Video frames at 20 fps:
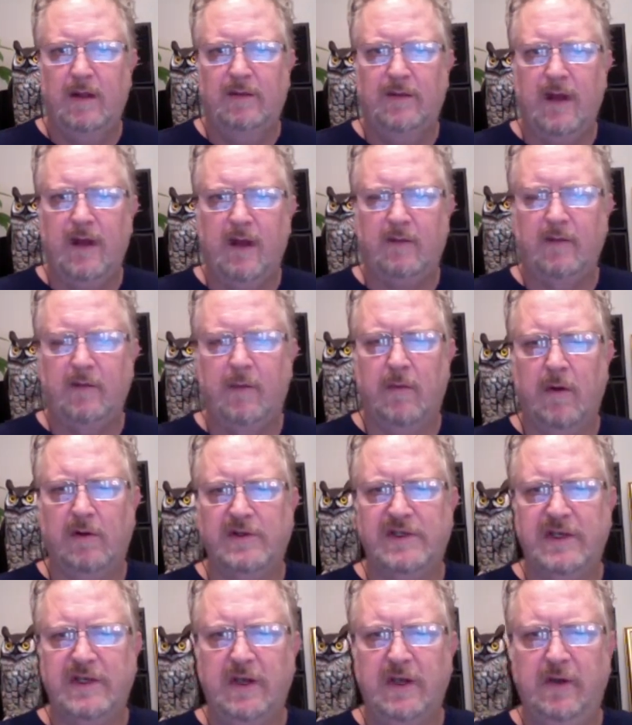Dr. Mark
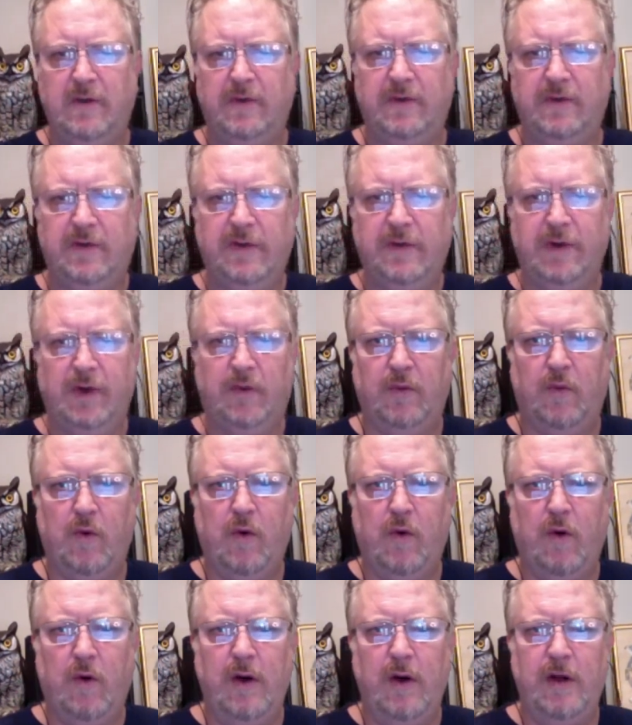Siegel declared
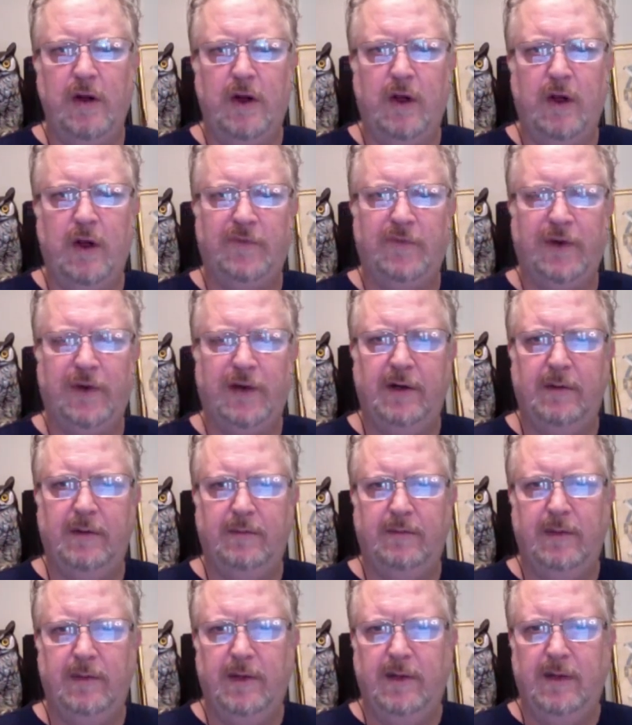war on health
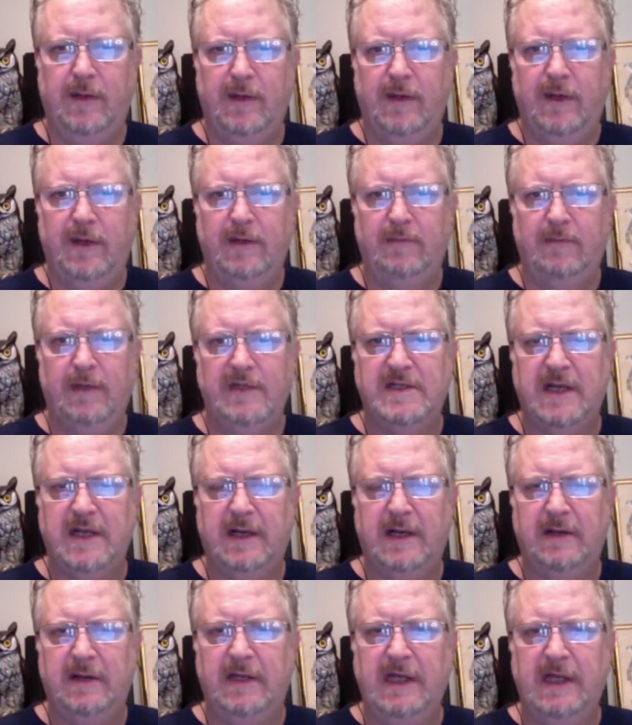freedom by
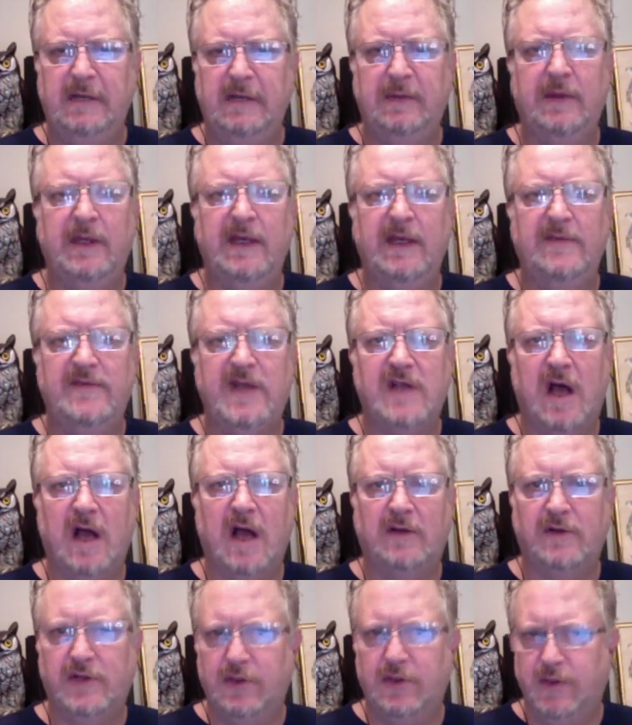stating that he believes
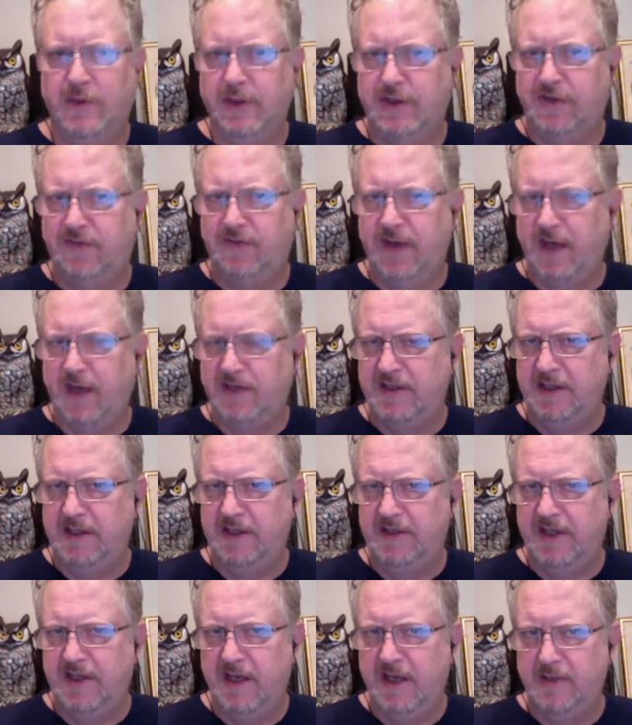doctors who issue vaccine
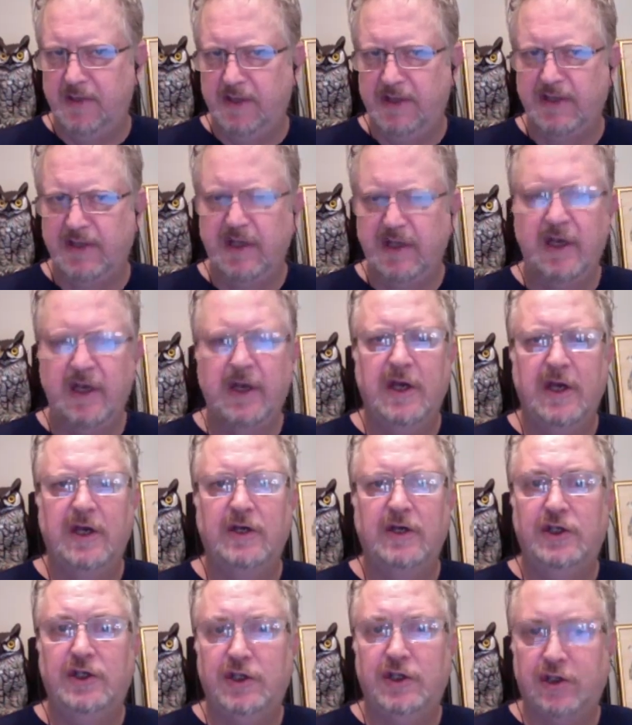exemptions
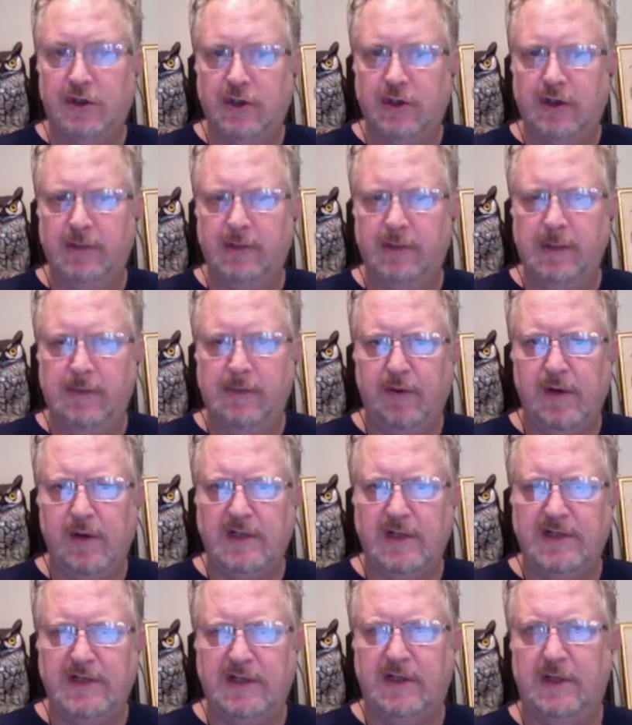should be
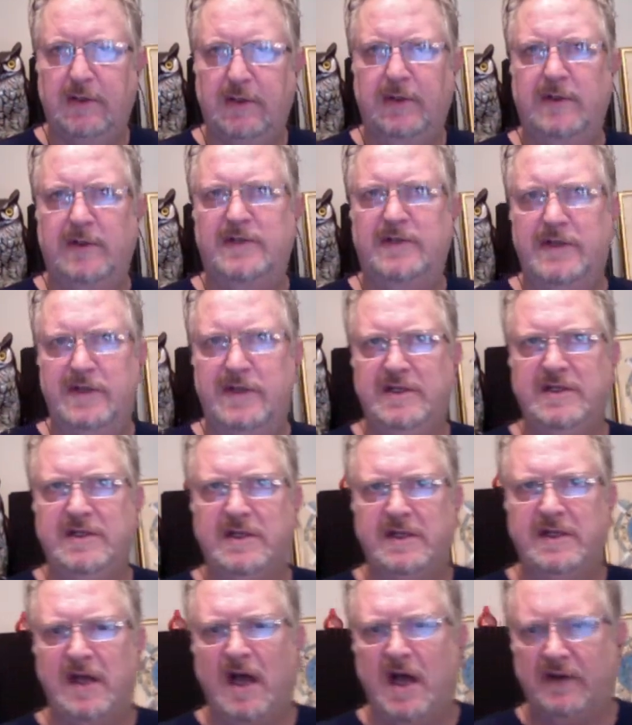prosecuted. So these are
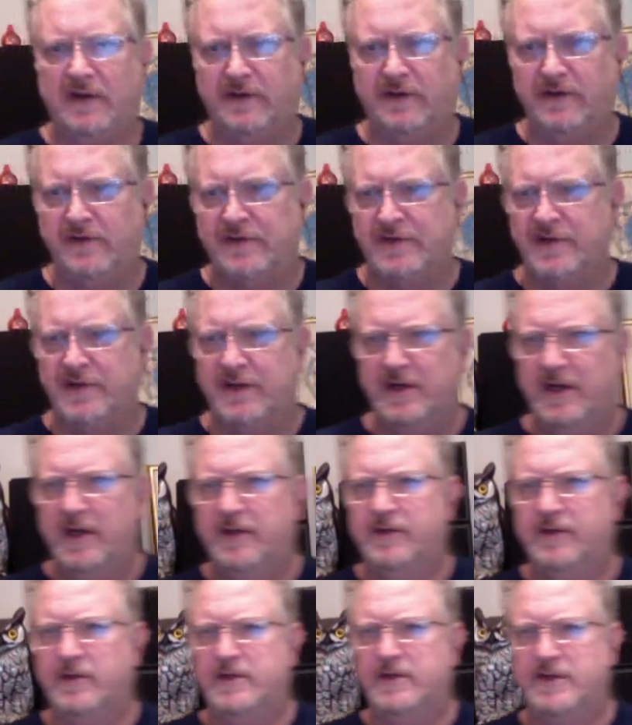the doctors.
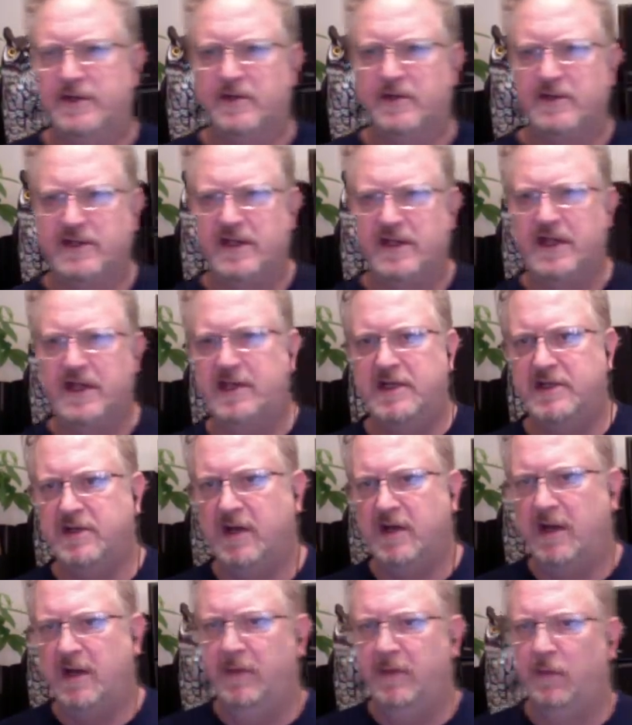There are still states,
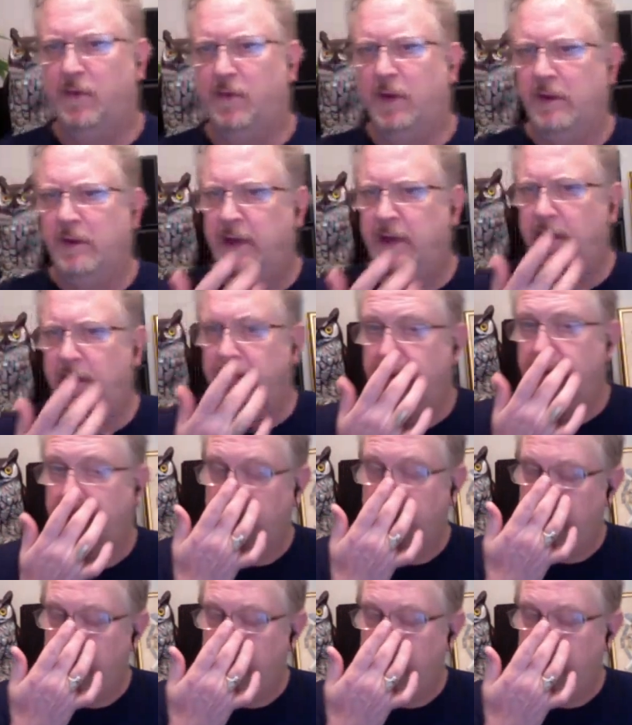I'm in one of them,